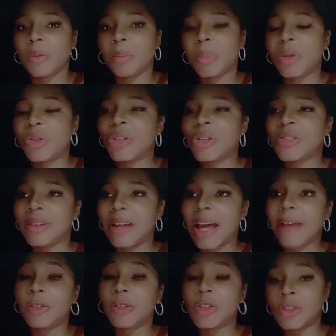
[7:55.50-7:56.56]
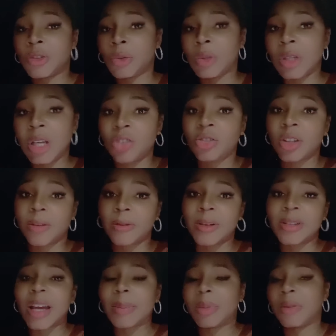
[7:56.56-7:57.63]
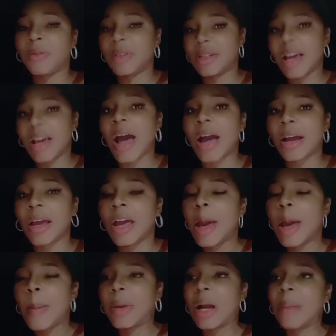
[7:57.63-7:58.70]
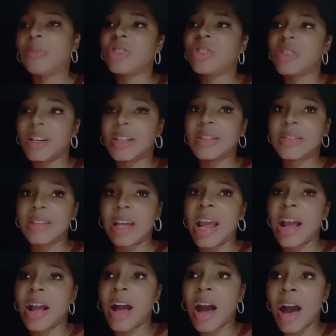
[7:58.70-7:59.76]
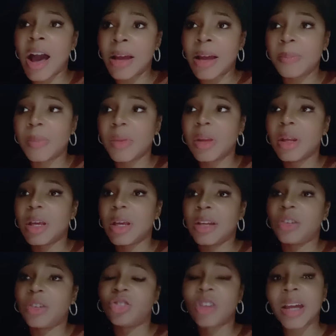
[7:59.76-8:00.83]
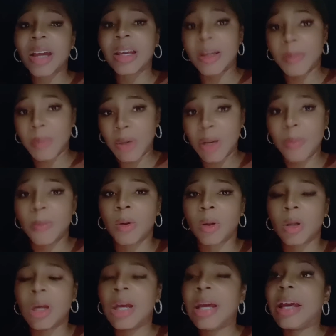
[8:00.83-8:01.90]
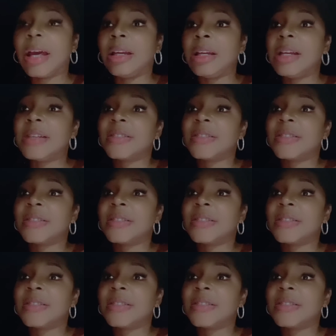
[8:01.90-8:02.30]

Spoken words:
but there's levels to each different type of attack. But I'm just gonna say, God is checking people, and he